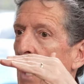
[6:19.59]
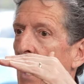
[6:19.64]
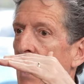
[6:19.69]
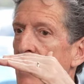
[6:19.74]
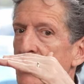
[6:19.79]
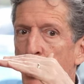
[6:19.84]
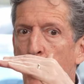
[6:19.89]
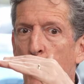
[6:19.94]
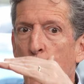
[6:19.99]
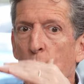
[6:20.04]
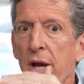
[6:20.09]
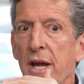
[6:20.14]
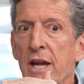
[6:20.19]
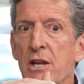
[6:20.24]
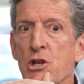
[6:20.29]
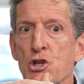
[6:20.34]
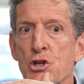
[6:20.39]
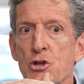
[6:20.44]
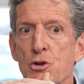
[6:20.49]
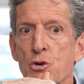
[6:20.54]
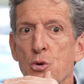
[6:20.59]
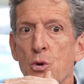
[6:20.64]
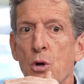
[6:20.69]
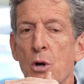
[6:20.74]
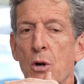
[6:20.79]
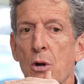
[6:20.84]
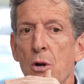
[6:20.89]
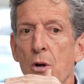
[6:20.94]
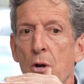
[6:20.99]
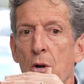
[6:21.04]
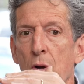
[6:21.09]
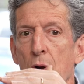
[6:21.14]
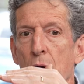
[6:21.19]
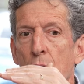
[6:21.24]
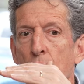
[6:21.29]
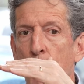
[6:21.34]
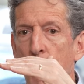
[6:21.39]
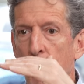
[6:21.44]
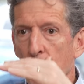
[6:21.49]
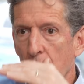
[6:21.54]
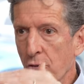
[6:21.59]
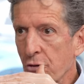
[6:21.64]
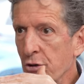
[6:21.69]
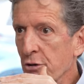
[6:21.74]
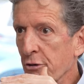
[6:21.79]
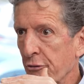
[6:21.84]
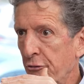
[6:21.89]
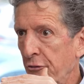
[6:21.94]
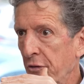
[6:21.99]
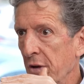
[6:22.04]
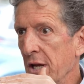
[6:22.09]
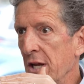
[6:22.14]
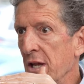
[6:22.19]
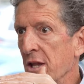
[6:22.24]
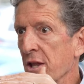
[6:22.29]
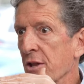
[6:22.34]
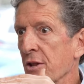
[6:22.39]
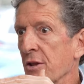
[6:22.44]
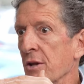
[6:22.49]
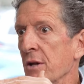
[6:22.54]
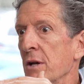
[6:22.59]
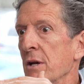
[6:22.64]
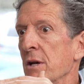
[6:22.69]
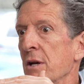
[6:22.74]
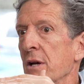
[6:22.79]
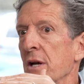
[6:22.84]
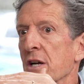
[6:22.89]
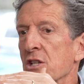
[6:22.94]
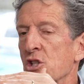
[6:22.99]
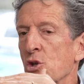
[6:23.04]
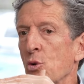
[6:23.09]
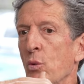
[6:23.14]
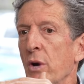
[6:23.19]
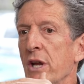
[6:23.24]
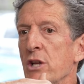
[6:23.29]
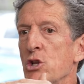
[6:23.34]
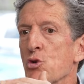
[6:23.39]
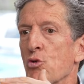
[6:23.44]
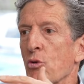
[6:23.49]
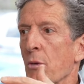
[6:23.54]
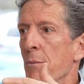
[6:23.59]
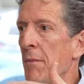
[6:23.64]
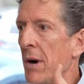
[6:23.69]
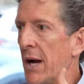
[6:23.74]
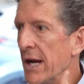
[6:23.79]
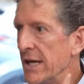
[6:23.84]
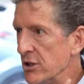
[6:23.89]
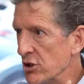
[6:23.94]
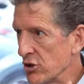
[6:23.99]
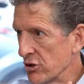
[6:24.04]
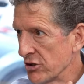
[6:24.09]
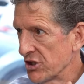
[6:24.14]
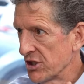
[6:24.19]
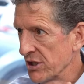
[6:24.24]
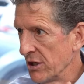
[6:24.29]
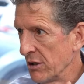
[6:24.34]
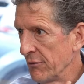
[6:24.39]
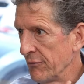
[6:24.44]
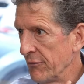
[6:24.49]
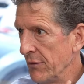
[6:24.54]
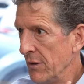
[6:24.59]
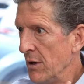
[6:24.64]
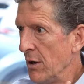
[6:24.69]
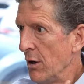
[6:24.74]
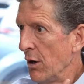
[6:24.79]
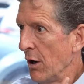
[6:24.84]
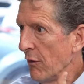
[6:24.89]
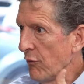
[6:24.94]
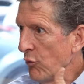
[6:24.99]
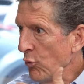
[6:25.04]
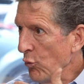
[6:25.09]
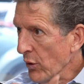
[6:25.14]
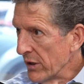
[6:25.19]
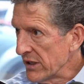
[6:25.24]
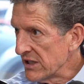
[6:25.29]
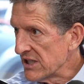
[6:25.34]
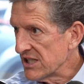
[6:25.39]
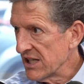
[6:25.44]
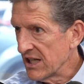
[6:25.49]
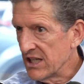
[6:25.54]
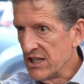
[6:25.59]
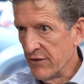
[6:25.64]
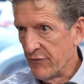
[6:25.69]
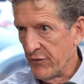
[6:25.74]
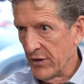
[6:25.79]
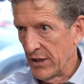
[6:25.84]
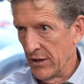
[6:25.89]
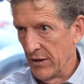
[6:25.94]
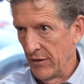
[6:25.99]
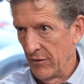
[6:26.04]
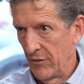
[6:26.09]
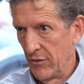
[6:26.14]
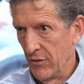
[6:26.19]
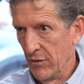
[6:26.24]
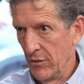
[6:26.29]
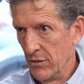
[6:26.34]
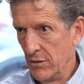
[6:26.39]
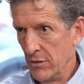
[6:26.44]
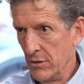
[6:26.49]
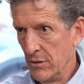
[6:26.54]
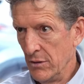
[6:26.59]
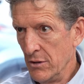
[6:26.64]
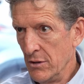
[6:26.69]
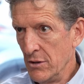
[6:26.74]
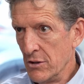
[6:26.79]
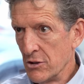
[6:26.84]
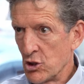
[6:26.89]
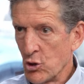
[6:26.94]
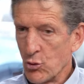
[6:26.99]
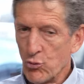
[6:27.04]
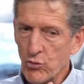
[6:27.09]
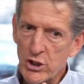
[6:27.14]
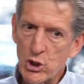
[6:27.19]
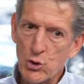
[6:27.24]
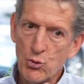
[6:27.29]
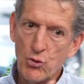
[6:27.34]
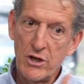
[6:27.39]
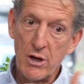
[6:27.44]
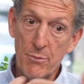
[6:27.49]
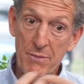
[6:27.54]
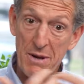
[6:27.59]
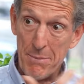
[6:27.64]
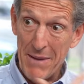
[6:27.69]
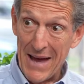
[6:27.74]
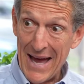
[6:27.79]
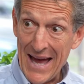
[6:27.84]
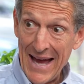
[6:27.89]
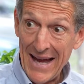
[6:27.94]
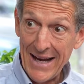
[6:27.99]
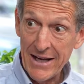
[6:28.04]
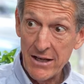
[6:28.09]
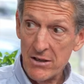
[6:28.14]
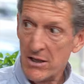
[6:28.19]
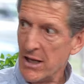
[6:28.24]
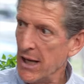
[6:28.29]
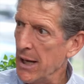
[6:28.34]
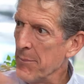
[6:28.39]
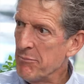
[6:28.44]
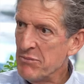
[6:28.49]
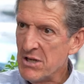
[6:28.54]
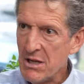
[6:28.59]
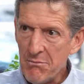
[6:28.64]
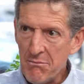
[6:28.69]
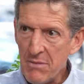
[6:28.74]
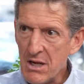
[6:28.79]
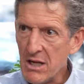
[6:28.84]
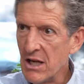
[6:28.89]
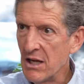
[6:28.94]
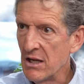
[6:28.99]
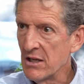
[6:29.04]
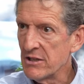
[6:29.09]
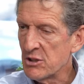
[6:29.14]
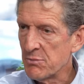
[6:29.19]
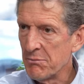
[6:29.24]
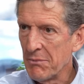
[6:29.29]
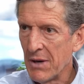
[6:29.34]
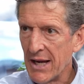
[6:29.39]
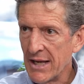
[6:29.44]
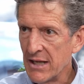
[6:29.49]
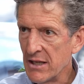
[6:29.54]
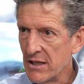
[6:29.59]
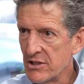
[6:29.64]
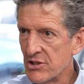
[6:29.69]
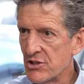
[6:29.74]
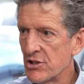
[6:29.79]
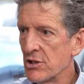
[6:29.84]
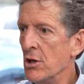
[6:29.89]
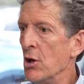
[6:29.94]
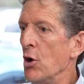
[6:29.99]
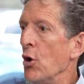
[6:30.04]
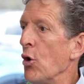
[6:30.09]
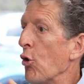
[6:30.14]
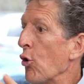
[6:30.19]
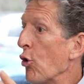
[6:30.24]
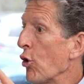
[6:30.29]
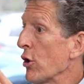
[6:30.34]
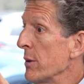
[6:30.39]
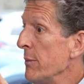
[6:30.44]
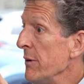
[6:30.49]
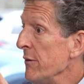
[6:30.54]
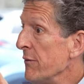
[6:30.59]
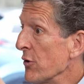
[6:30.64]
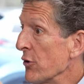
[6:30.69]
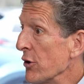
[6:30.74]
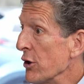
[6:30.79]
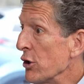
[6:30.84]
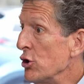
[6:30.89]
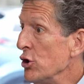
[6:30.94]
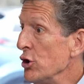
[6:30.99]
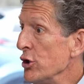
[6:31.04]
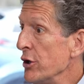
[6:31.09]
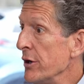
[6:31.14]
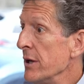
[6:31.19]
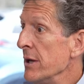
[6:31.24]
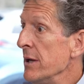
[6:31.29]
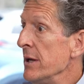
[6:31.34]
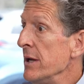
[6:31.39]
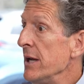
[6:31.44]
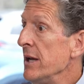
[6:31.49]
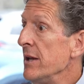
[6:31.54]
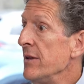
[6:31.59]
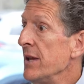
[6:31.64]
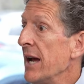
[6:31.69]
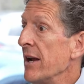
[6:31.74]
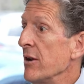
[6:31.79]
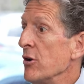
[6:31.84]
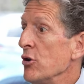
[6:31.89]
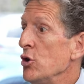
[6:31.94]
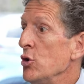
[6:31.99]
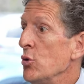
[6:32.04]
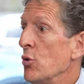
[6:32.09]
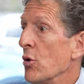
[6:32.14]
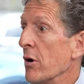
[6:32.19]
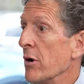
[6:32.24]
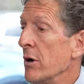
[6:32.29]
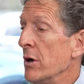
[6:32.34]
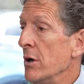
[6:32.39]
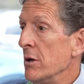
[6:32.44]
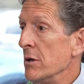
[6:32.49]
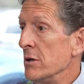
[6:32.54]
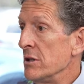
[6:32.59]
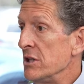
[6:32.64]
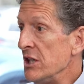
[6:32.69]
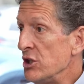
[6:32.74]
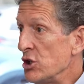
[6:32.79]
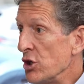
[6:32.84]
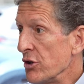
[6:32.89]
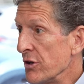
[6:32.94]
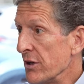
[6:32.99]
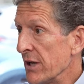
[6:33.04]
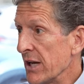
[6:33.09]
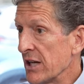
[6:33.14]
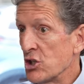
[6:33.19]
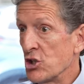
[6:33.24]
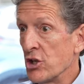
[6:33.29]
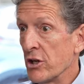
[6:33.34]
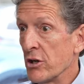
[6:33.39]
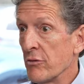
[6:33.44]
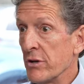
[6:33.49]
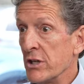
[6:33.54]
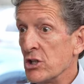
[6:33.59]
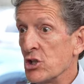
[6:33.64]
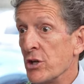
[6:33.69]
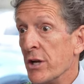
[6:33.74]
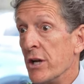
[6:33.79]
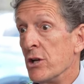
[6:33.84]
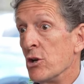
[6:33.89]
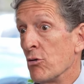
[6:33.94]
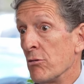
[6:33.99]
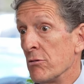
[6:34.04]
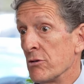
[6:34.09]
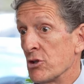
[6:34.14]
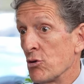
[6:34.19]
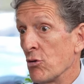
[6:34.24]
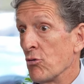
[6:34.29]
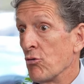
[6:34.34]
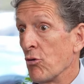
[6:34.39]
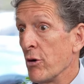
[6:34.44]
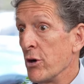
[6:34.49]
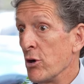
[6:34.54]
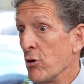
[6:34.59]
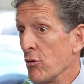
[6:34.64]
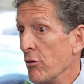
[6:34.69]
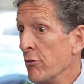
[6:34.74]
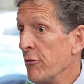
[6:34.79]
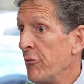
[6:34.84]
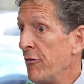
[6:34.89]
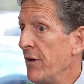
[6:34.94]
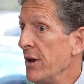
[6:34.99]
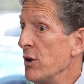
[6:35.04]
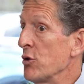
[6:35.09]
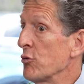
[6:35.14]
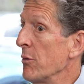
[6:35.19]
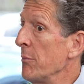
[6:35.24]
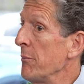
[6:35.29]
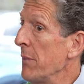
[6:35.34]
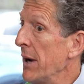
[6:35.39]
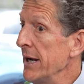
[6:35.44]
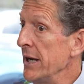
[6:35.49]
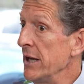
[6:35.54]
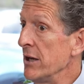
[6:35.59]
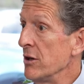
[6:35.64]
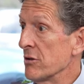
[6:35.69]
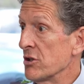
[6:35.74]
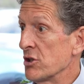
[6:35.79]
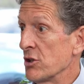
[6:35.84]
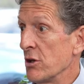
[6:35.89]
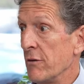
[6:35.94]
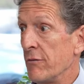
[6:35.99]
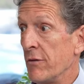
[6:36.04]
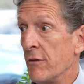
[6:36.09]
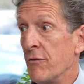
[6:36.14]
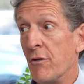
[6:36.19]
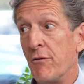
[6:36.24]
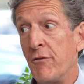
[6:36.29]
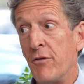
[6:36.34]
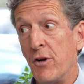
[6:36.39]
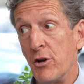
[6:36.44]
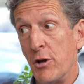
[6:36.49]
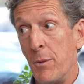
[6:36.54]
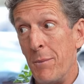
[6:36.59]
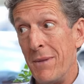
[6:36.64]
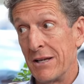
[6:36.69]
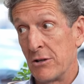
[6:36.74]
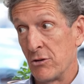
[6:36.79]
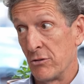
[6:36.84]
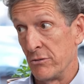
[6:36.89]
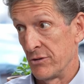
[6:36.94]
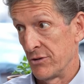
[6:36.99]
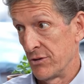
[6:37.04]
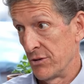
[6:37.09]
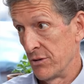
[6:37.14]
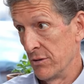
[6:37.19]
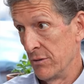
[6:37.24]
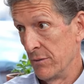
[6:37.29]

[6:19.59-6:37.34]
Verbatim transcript: as a way to grow your faith, as a way to remind yourself of what is significant. So ritual can be bad, empty, meaningless, mindless, or it can be very good in that you are teaching the next generation and you're also growing your own faith, reminding yourself of the fundamentals.